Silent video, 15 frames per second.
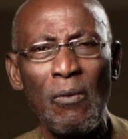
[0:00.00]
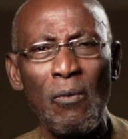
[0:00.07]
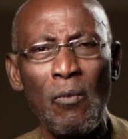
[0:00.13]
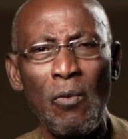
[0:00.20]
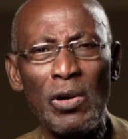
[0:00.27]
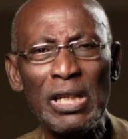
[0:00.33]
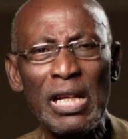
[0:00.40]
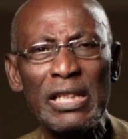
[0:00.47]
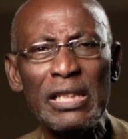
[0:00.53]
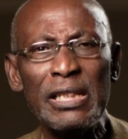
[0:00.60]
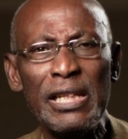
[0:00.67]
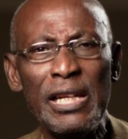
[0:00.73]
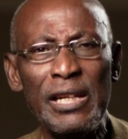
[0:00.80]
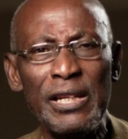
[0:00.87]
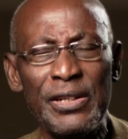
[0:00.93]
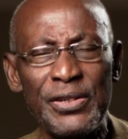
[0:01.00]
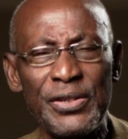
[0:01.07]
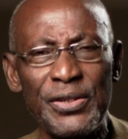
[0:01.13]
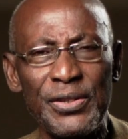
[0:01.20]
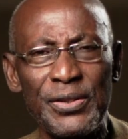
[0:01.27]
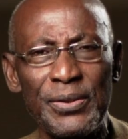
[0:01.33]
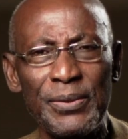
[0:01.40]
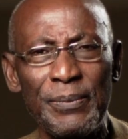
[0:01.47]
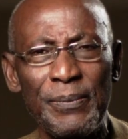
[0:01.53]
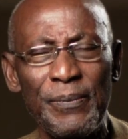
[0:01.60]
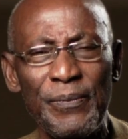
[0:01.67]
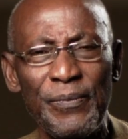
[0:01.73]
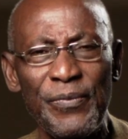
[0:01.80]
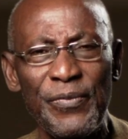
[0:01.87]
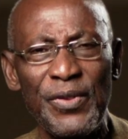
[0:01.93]
What are the needs
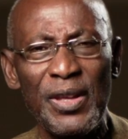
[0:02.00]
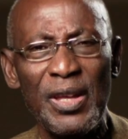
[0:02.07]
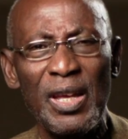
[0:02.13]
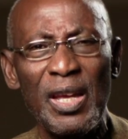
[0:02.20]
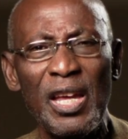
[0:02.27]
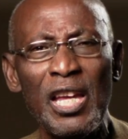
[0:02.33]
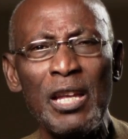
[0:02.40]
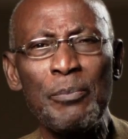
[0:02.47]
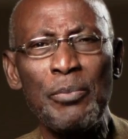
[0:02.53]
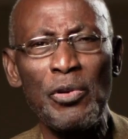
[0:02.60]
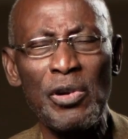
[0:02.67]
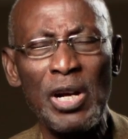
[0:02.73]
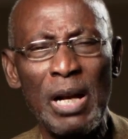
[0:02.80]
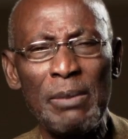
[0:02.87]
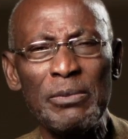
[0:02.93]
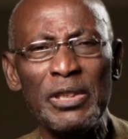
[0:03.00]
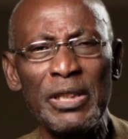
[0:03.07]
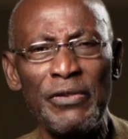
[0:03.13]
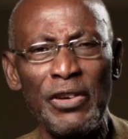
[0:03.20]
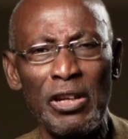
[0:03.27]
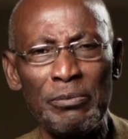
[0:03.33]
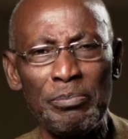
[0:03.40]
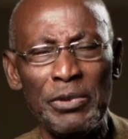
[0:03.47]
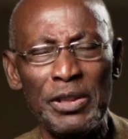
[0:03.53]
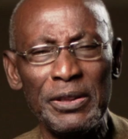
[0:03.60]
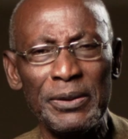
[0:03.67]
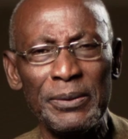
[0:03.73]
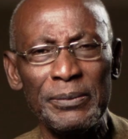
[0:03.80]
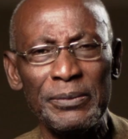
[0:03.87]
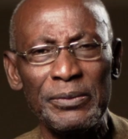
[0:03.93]
in program development,
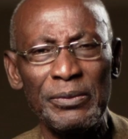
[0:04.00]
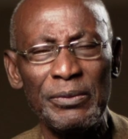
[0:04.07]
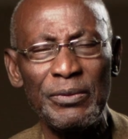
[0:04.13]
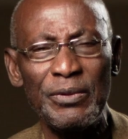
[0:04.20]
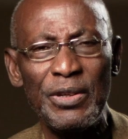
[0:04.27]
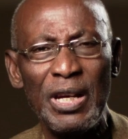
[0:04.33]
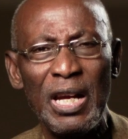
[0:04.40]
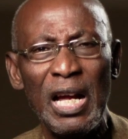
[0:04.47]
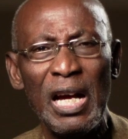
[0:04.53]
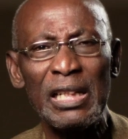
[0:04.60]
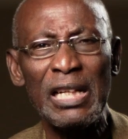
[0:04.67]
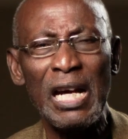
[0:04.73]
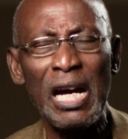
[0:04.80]
and